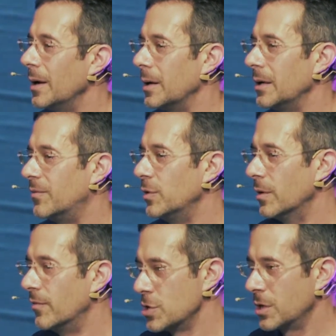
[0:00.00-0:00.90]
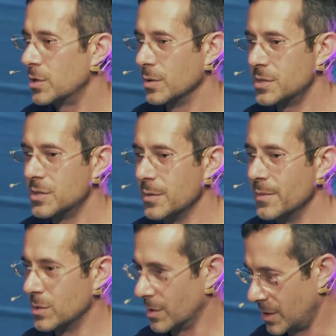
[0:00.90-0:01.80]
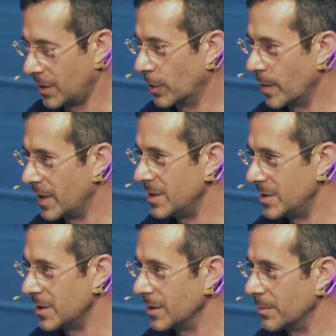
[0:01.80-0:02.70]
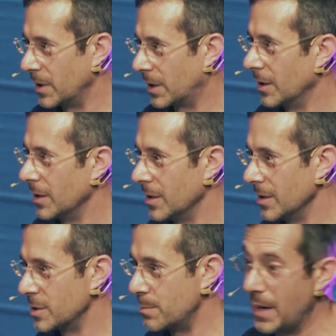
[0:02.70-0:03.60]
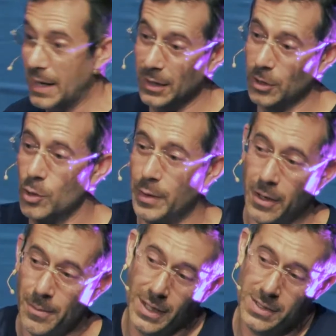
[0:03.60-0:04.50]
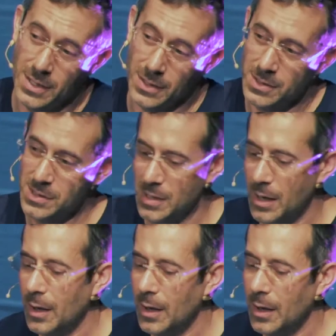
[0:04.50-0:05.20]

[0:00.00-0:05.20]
If you're a version control system, this looks like a great idea because backing code out makes sense.